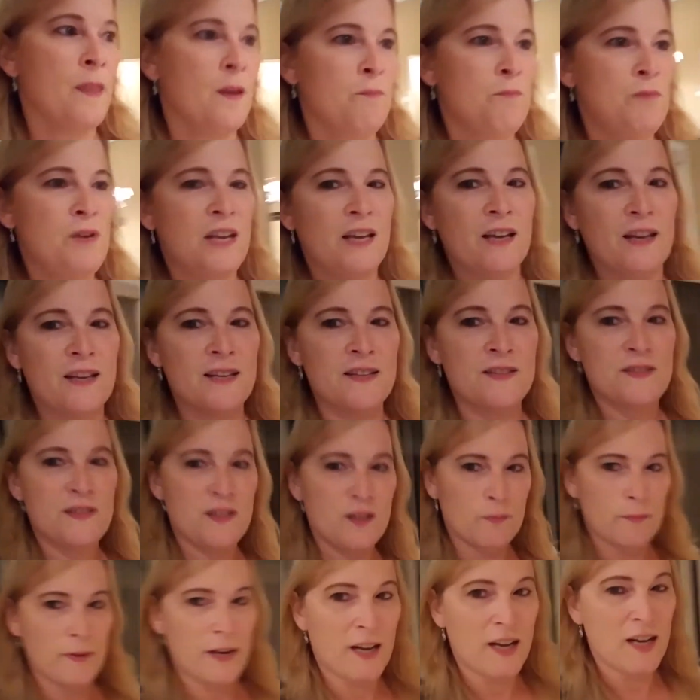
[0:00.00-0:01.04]
because
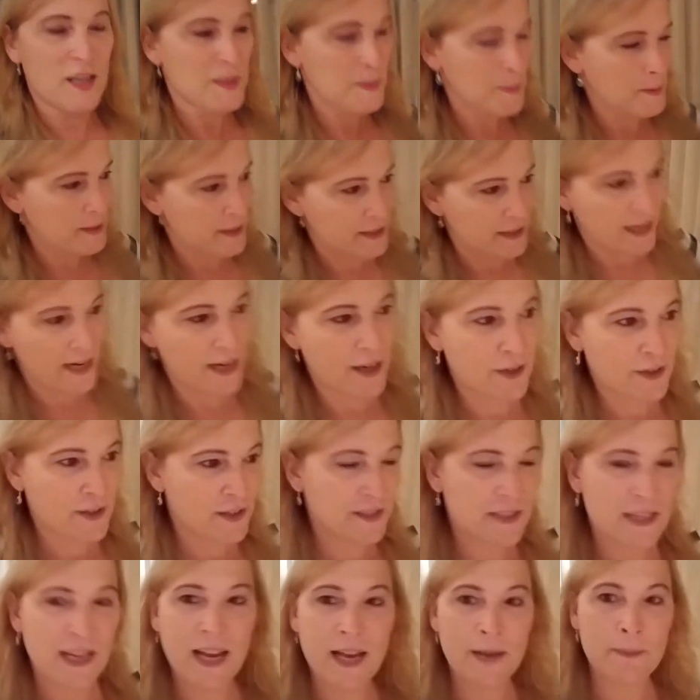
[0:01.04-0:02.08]
my husband and I are the
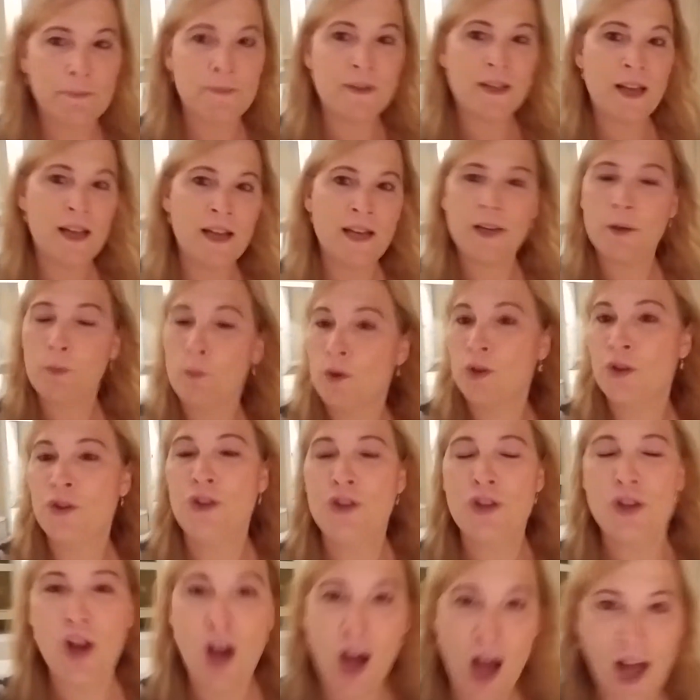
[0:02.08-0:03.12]
type that it will
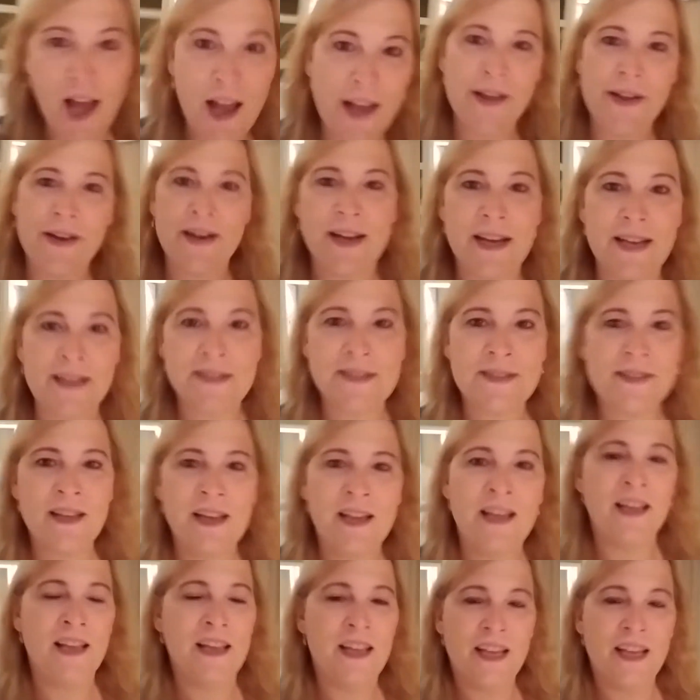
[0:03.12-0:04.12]
gnaw at us